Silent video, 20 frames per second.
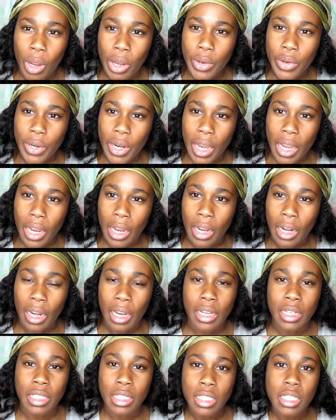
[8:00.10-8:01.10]
are you dying?
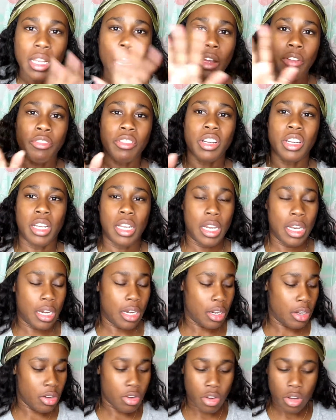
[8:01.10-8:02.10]
Like, this is after the
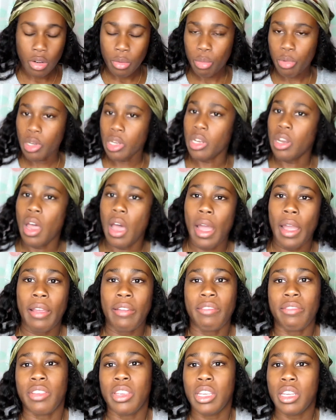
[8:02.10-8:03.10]
lady done did the
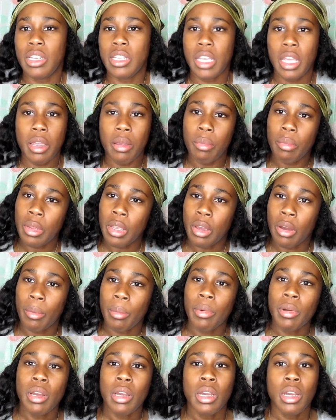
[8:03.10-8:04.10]
IV, taped me up,
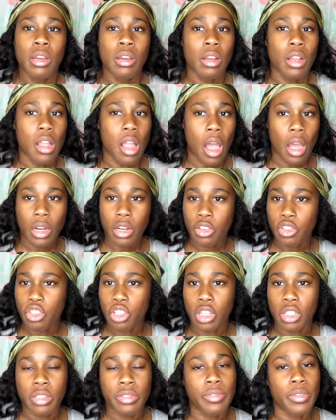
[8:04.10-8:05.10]
got the
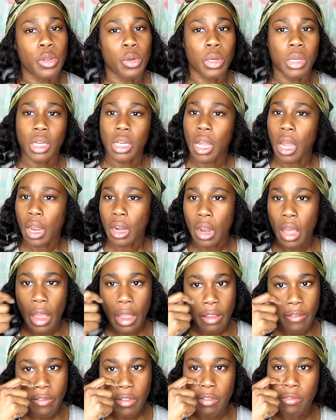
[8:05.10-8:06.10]
drugs flowing, got the
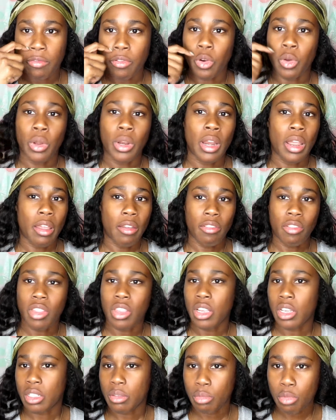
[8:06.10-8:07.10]
IV flowing,
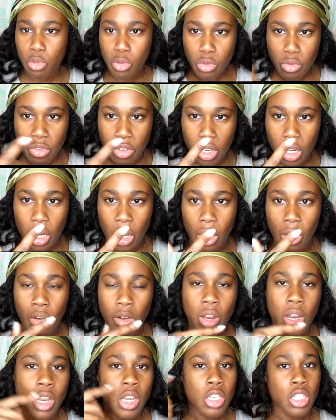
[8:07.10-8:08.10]
everything is moving now.
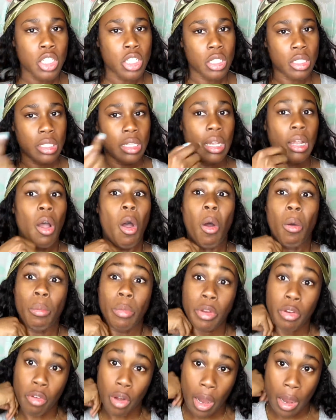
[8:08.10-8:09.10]
She's like, I'll
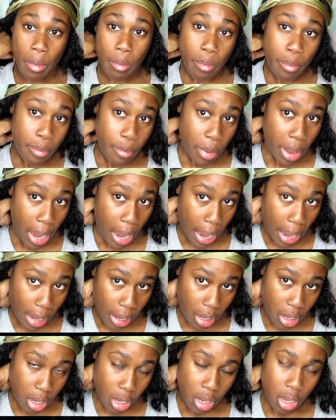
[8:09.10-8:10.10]
be right
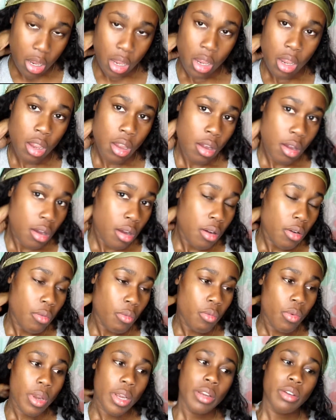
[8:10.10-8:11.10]
back.
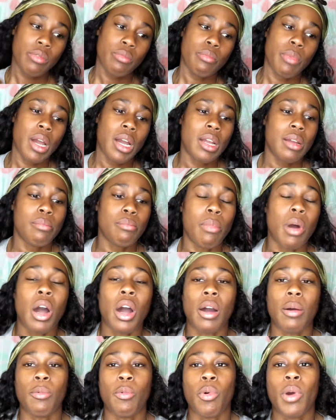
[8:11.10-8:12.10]
When my
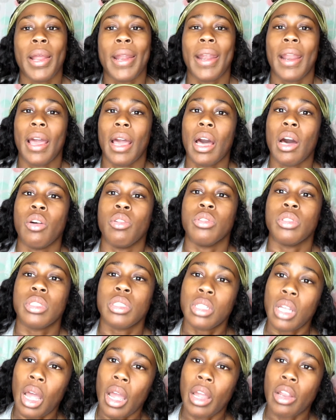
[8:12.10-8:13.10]
mom went
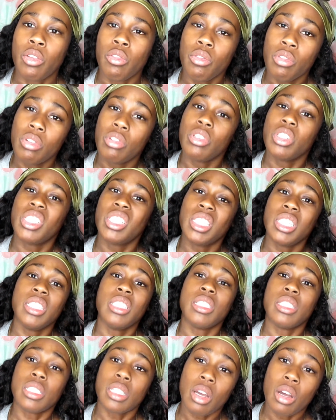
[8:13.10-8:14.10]
outside, you know what she
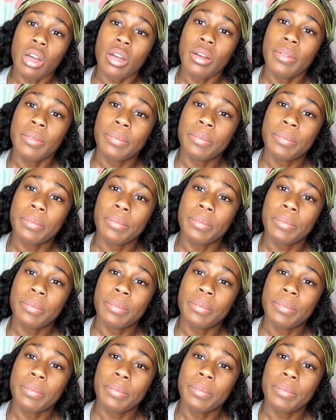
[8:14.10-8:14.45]
saw?